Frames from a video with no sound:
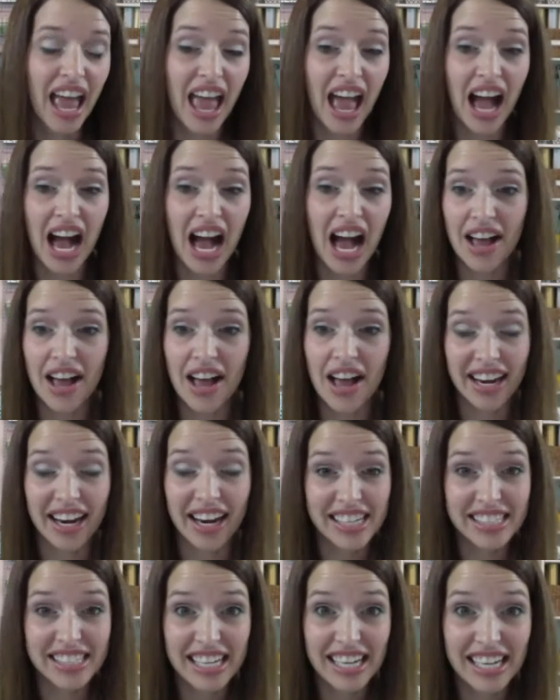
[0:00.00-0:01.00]
And
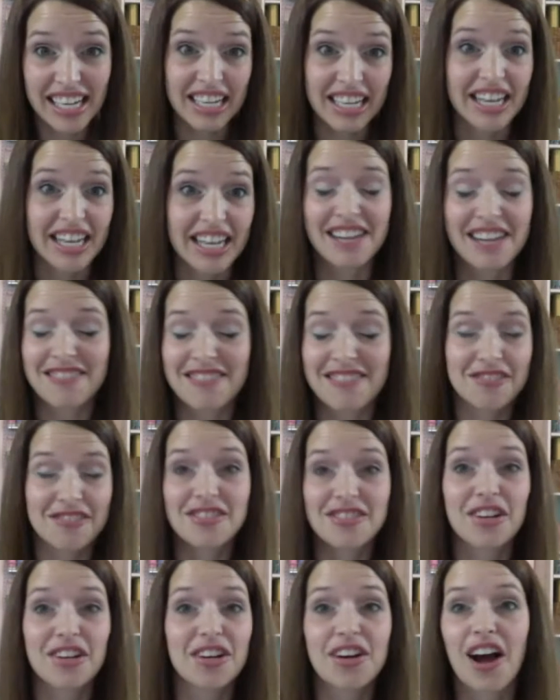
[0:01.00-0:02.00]
I did, and it
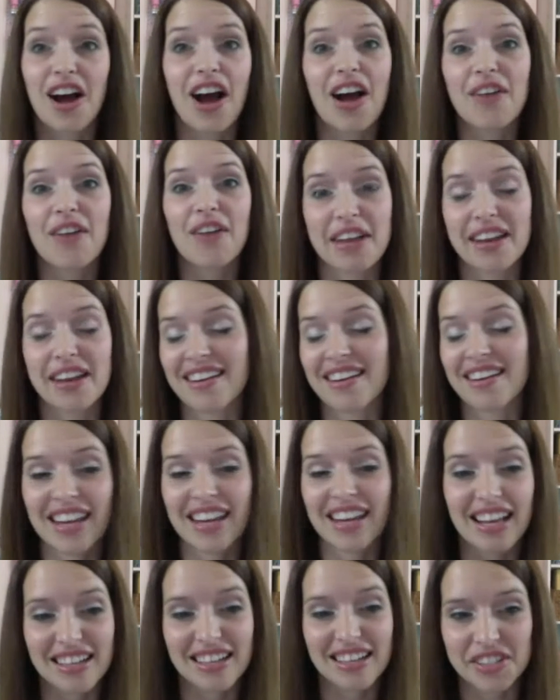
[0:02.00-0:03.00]
took off, and,
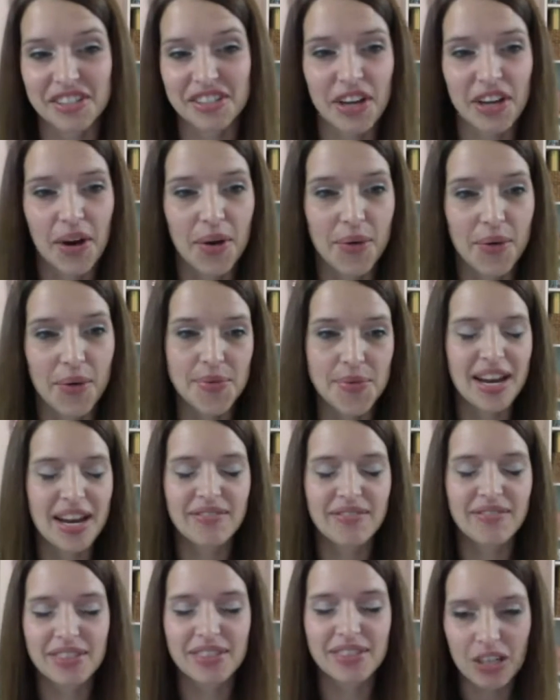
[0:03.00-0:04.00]
you know, we
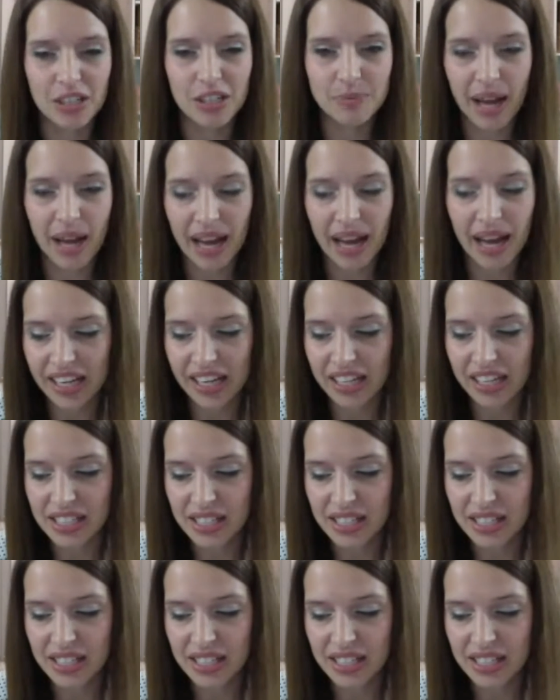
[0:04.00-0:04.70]
never looked back.